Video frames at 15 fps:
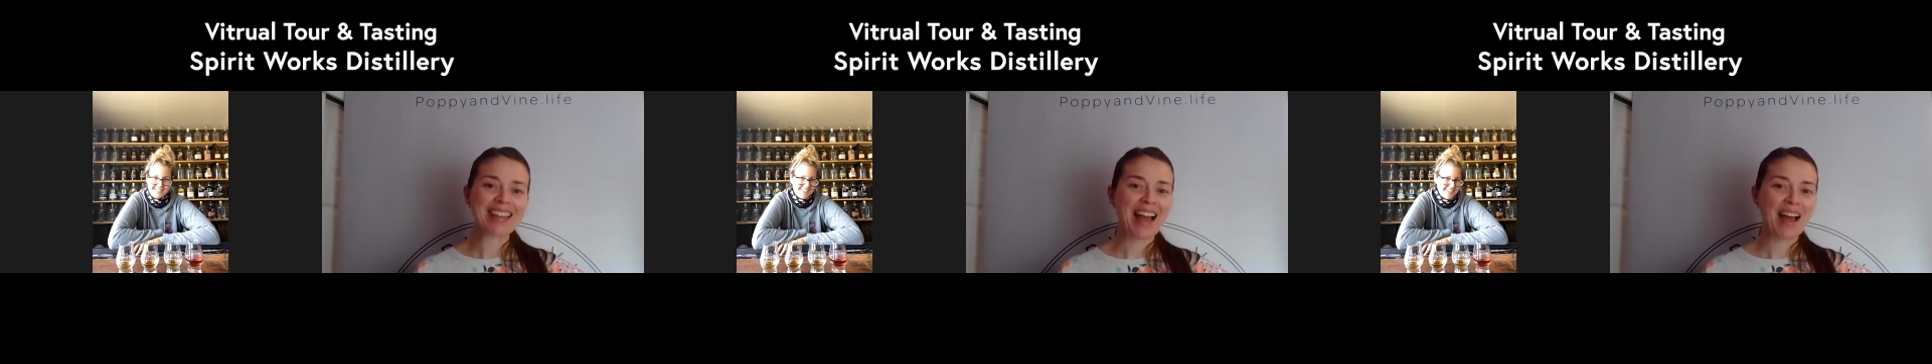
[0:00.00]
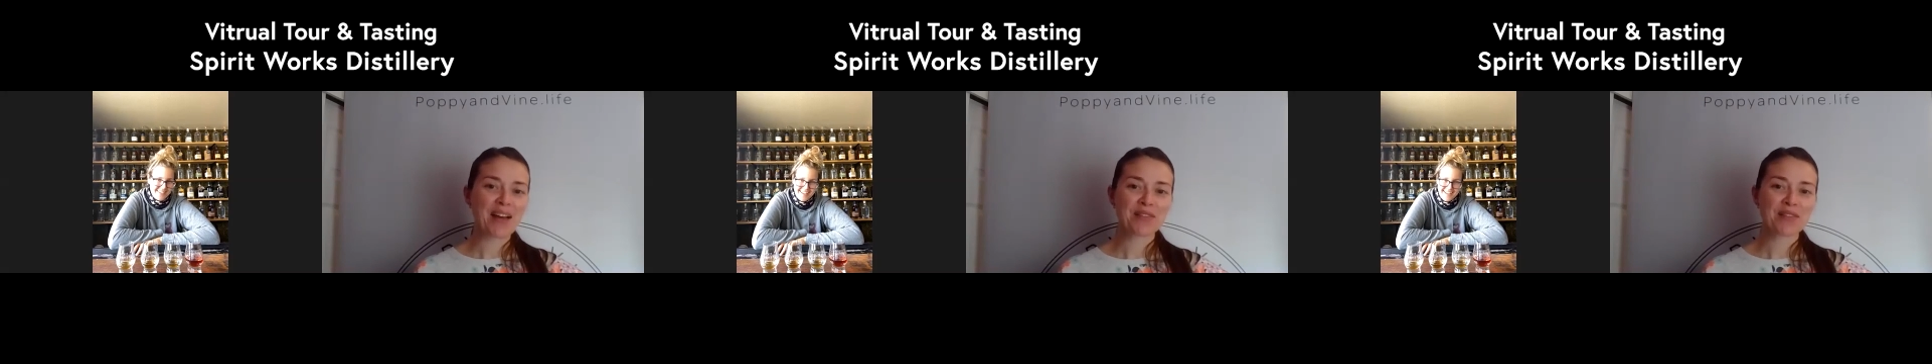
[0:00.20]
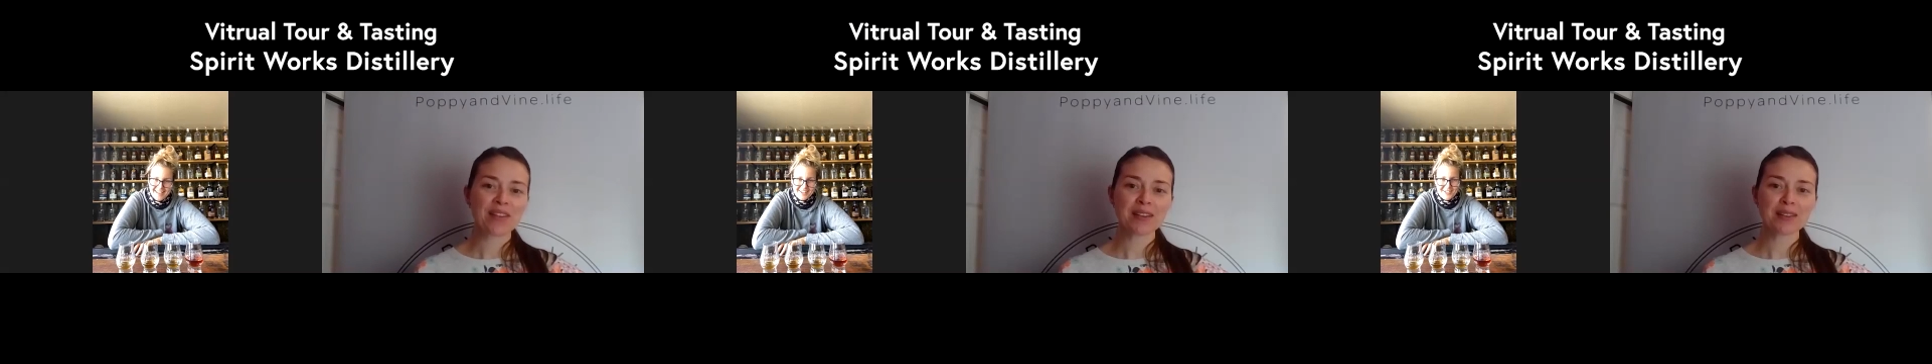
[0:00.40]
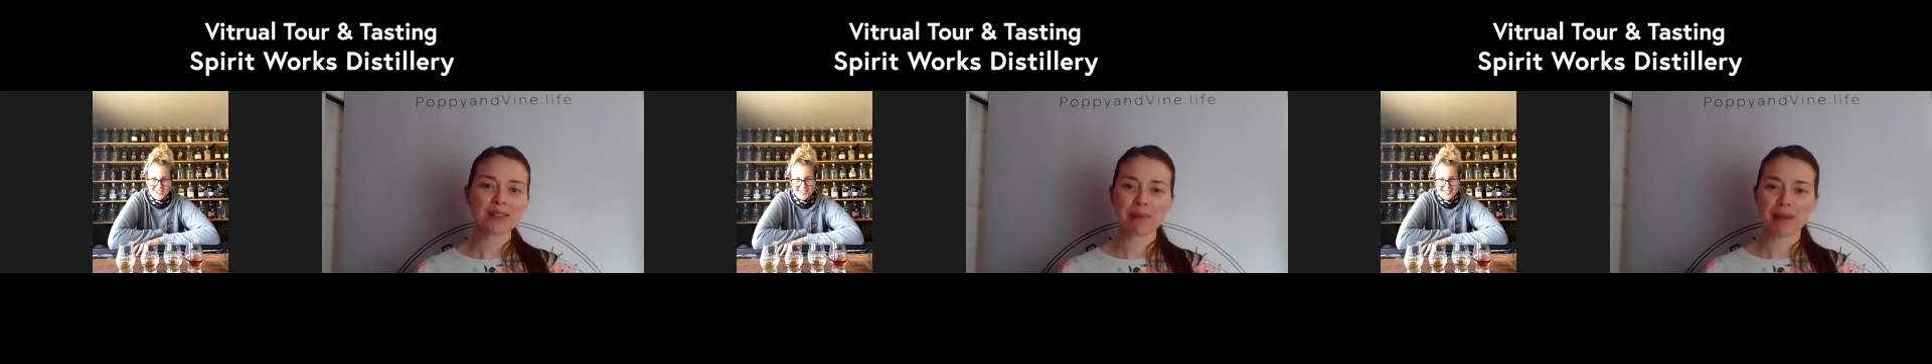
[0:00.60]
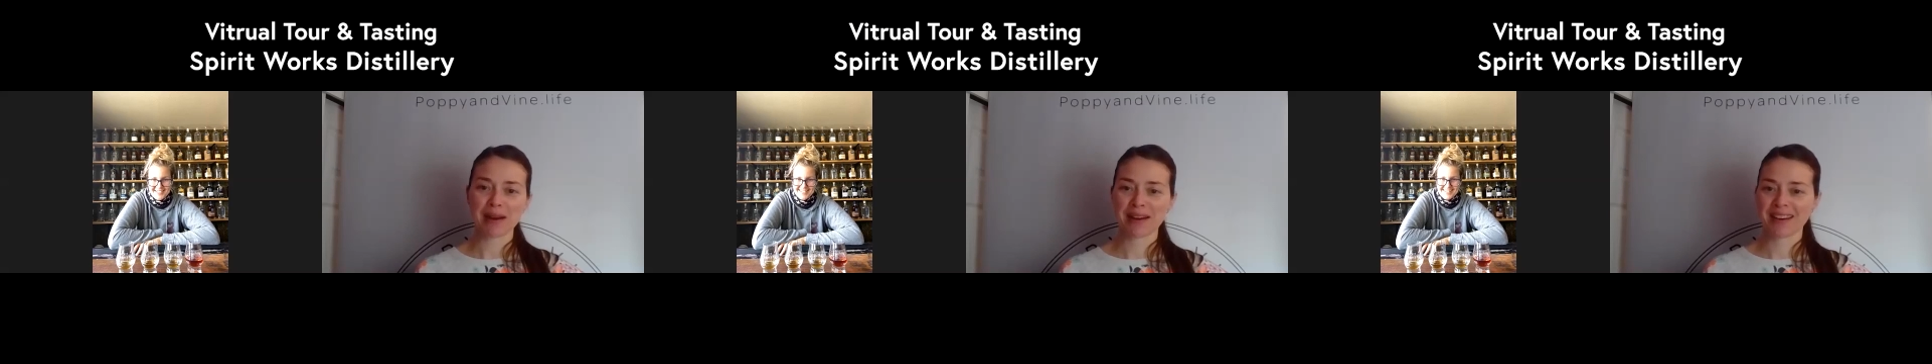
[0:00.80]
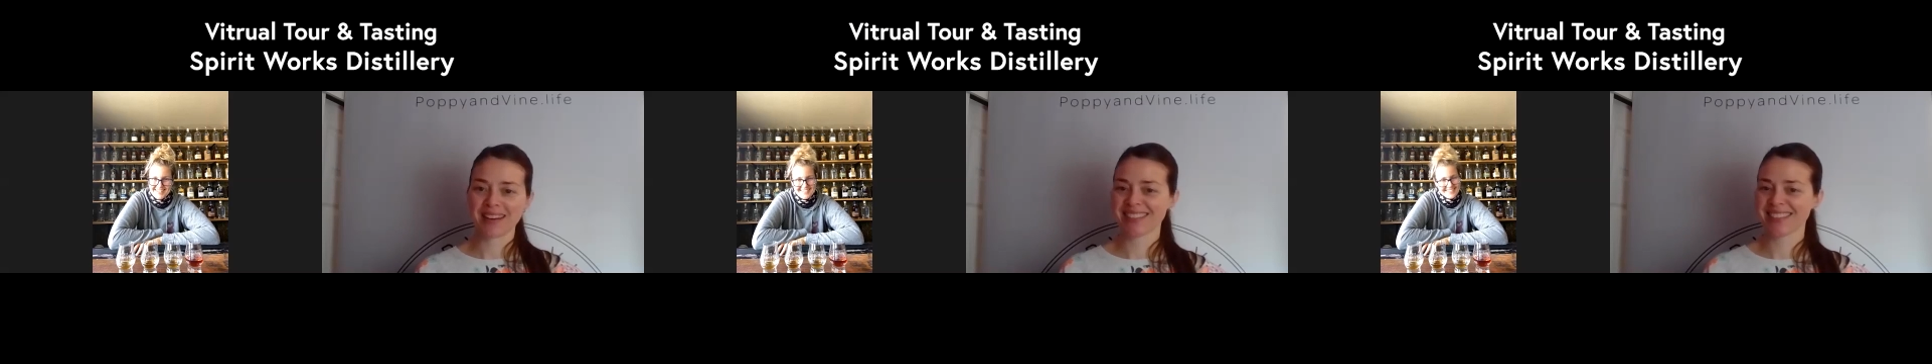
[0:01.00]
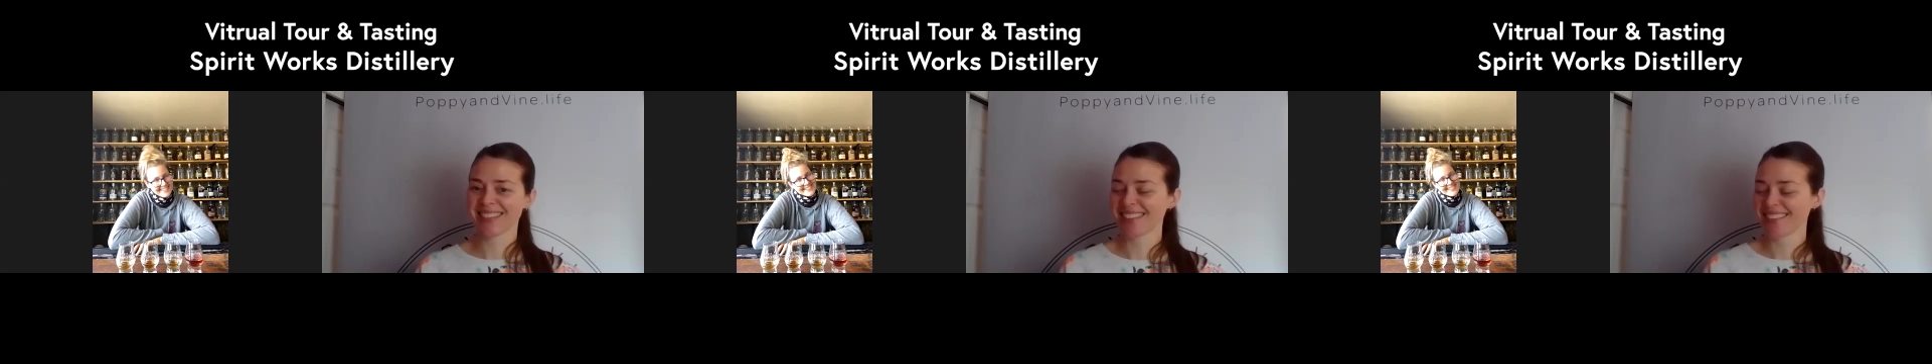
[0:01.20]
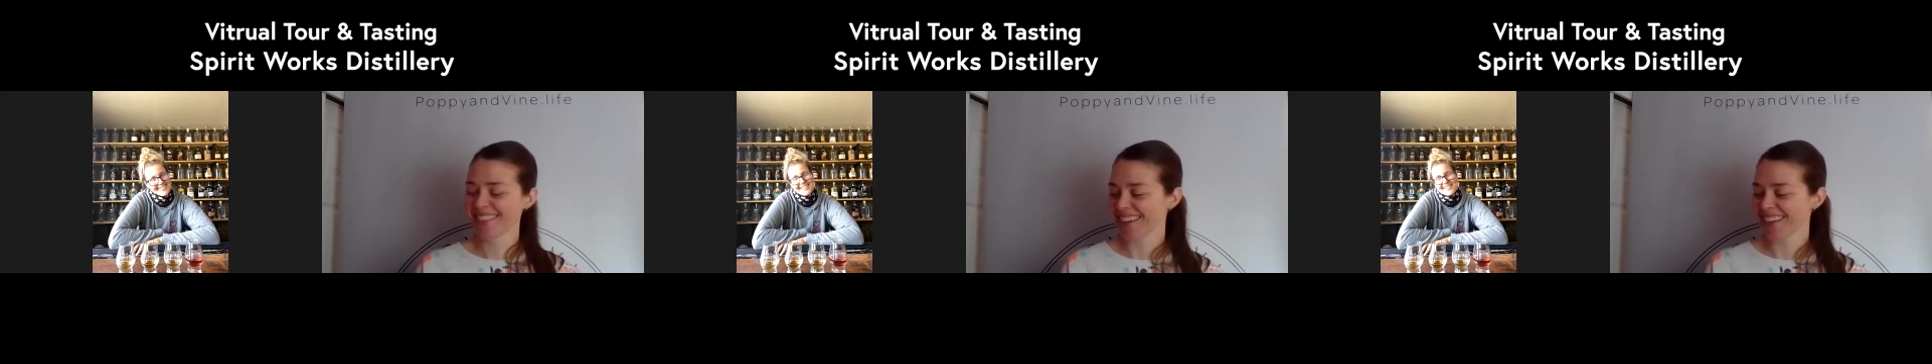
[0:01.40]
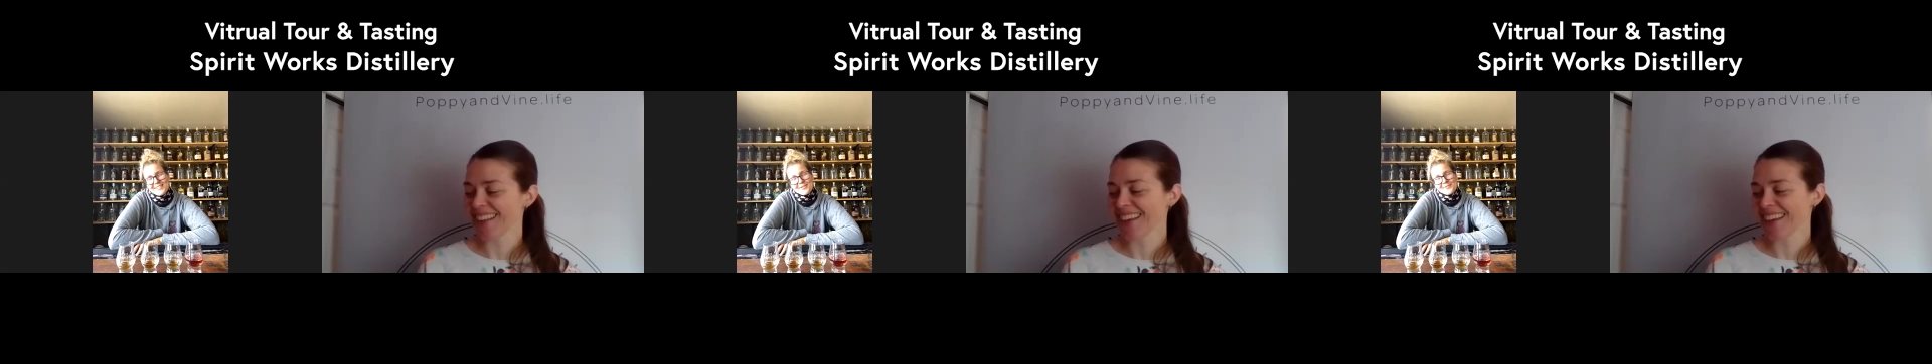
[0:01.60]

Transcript: Yeah, false berries. I